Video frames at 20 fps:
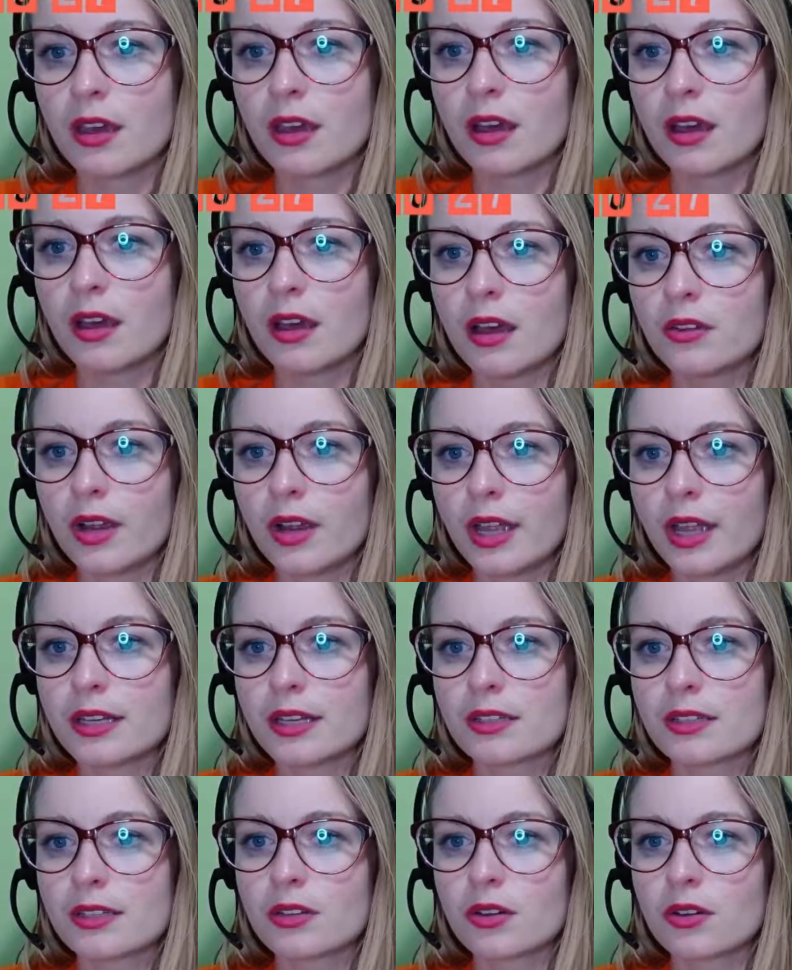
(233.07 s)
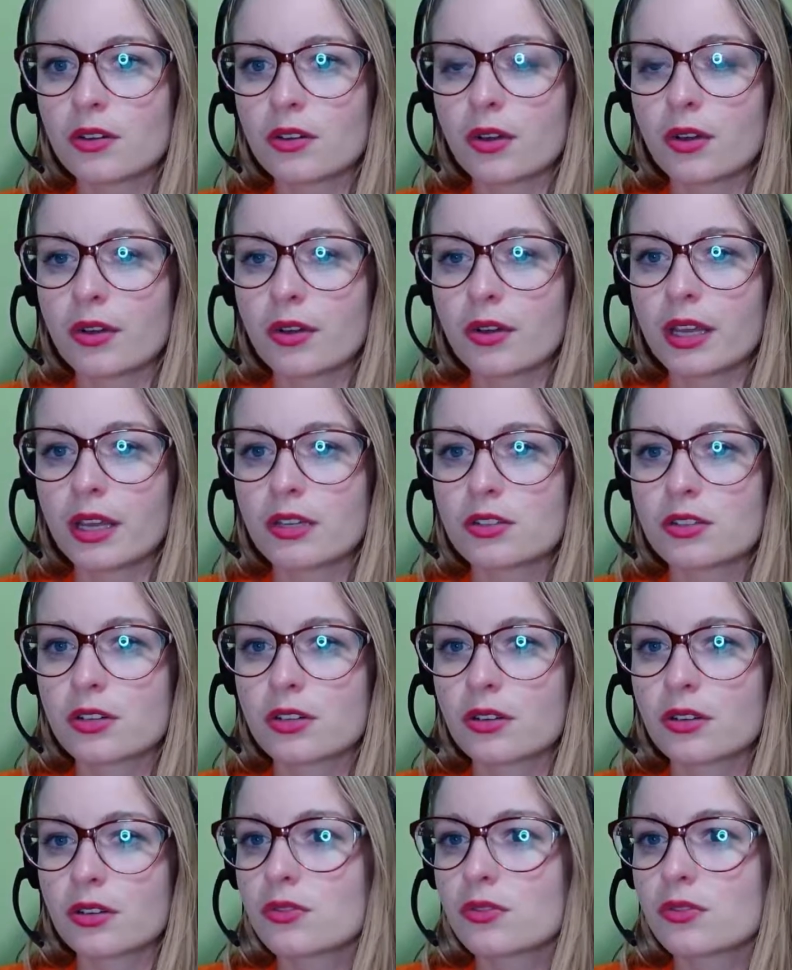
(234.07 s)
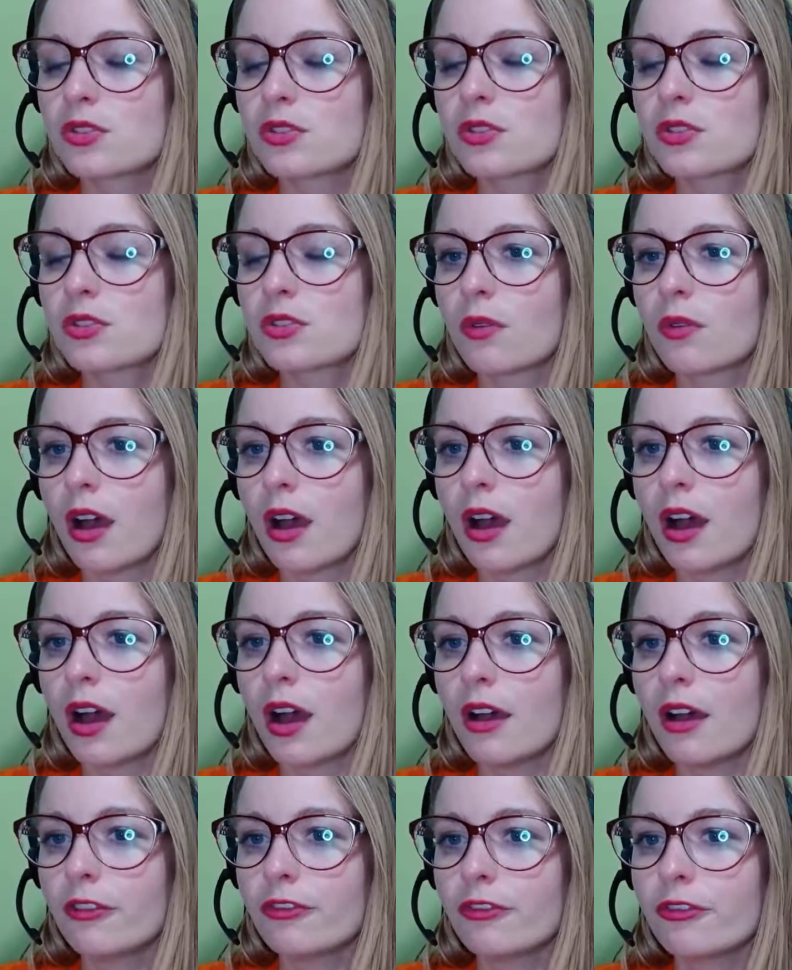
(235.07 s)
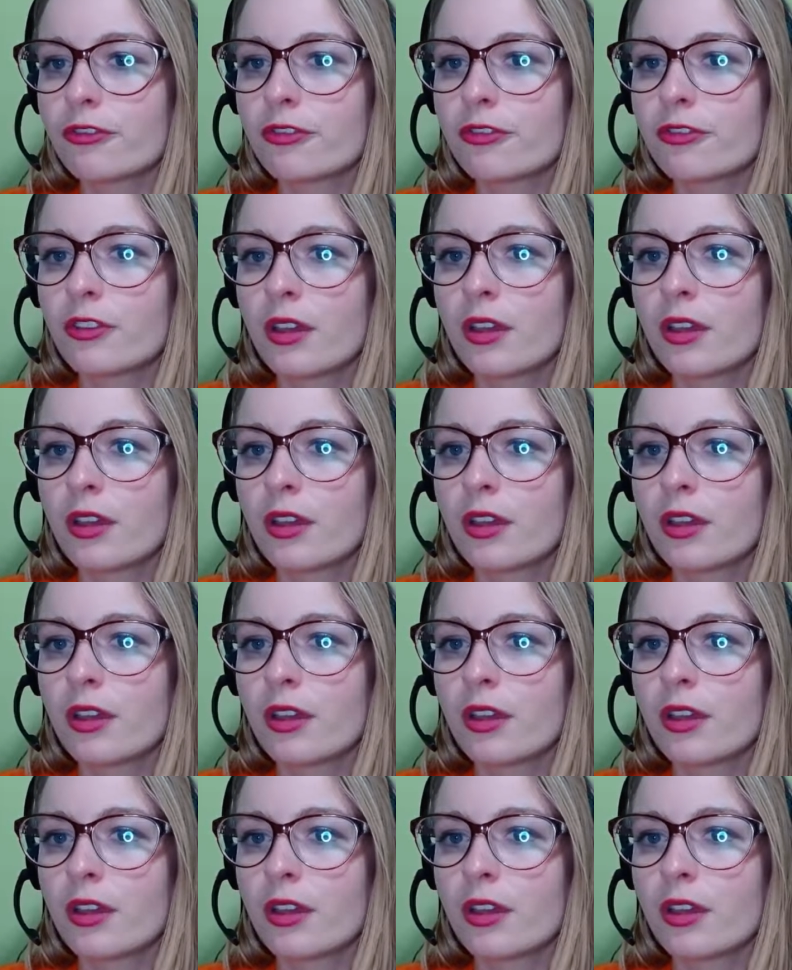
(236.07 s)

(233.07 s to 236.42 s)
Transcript: All right, so go ahead and turn those two off.